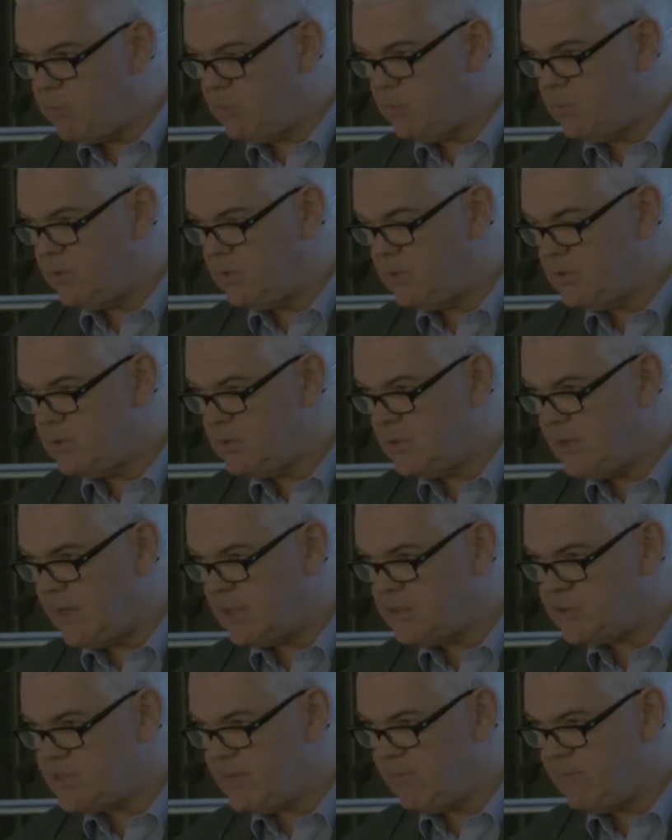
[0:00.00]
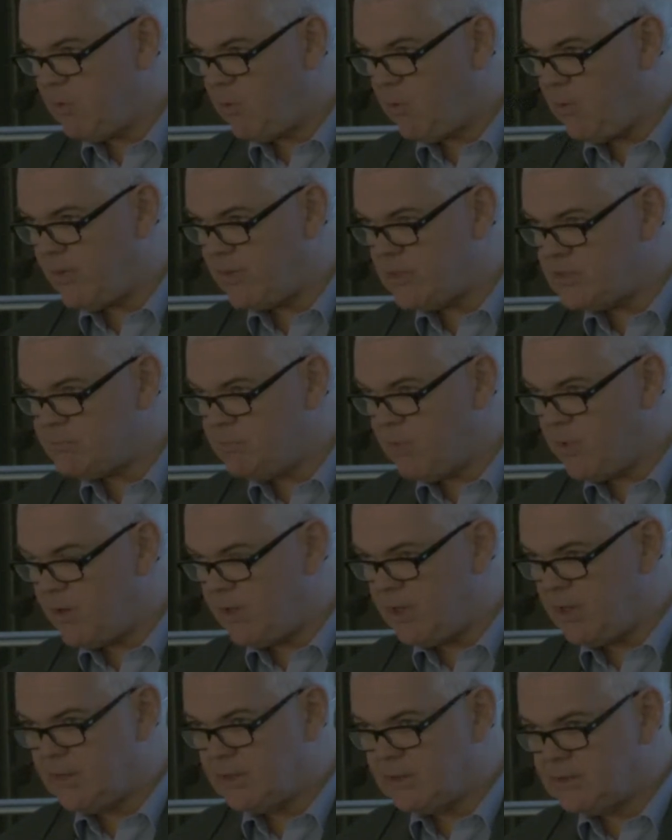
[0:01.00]
pool at 7 o'clock this
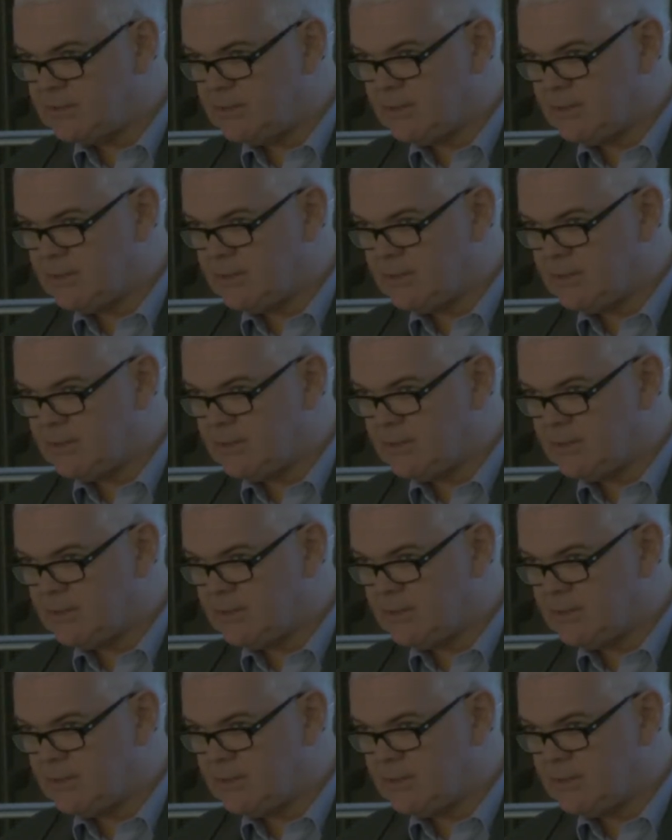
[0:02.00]
morning